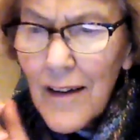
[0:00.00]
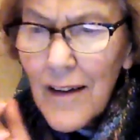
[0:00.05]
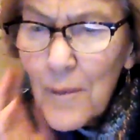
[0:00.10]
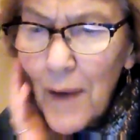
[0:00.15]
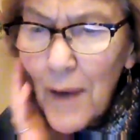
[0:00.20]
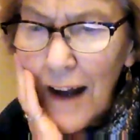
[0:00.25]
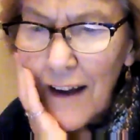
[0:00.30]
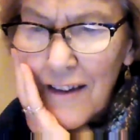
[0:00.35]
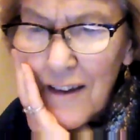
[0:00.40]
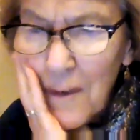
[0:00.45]

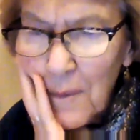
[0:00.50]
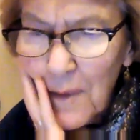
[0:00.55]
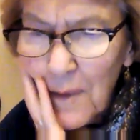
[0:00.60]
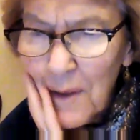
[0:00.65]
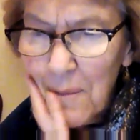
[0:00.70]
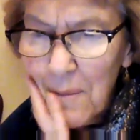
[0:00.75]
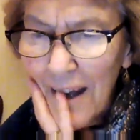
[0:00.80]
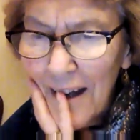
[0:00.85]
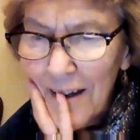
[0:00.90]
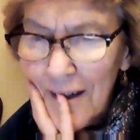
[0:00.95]
possibly
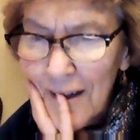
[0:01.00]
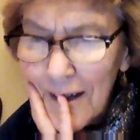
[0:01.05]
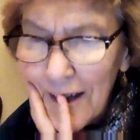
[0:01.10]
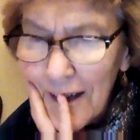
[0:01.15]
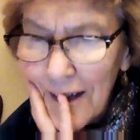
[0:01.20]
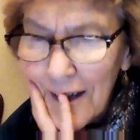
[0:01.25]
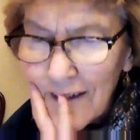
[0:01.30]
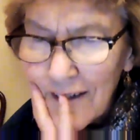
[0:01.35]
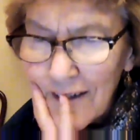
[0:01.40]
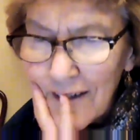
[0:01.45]

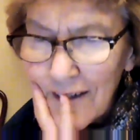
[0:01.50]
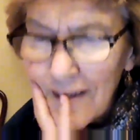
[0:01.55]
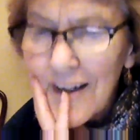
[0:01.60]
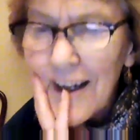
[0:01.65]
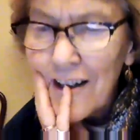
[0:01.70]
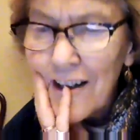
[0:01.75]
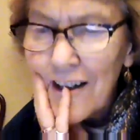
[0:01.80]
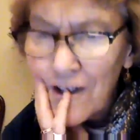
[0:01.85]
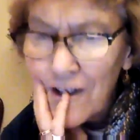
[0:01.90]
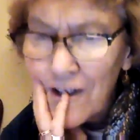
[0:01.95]
pending
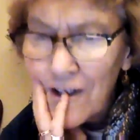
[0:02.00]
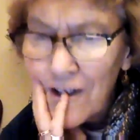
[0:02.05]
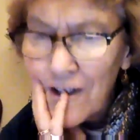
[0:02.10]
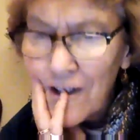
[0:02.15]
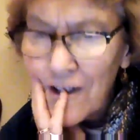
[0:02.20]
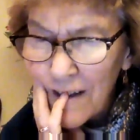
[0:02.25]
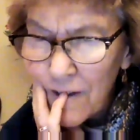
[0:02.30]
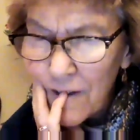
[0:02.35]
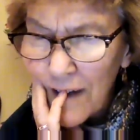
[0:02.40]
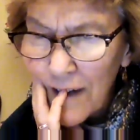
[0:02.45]
extinction is
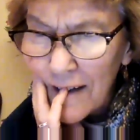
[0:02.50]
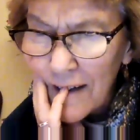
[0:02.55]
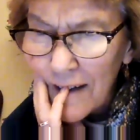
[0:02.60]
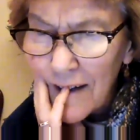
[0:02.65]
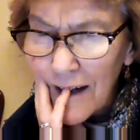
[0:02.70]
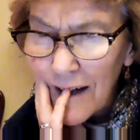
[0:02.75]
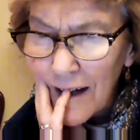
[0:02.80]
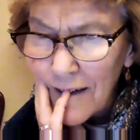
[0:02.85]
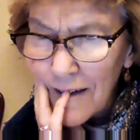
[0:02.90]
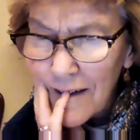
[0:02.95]
not the fact
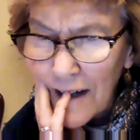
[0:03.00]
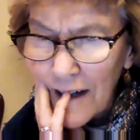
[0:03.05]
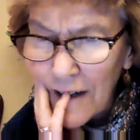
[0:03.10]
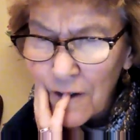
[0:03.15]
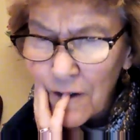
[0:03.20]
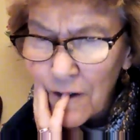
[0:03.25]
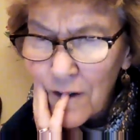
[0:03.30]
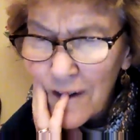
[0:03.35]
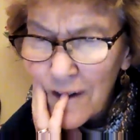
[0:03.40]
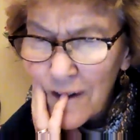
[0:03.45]
the next
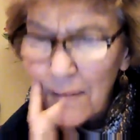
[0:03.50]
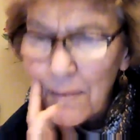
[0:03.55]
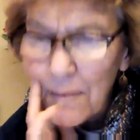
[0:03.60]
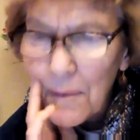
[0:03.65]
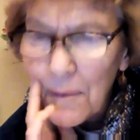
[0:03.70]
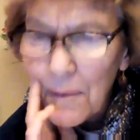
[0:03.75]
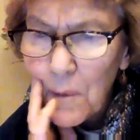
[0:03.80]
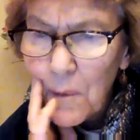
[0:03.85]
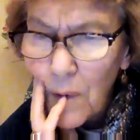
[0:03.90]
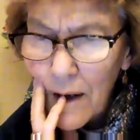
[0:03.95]
natural step
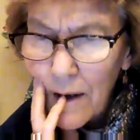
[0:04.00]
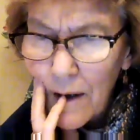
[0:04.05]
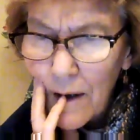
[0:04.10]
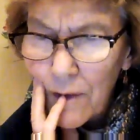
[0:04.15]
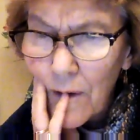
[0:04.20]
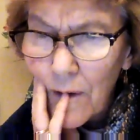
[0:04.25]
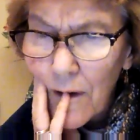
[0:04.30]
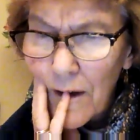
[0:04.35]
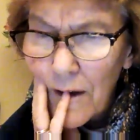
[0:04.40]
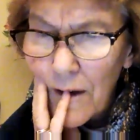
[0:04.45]
in
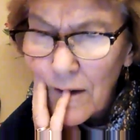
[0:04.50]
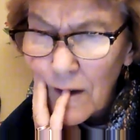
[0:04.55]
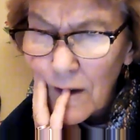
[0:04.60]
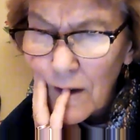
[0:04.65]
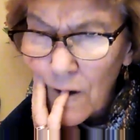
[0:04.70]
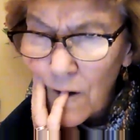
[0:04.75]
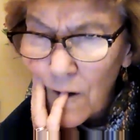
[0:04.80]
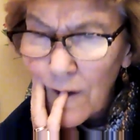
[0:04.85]
whatever is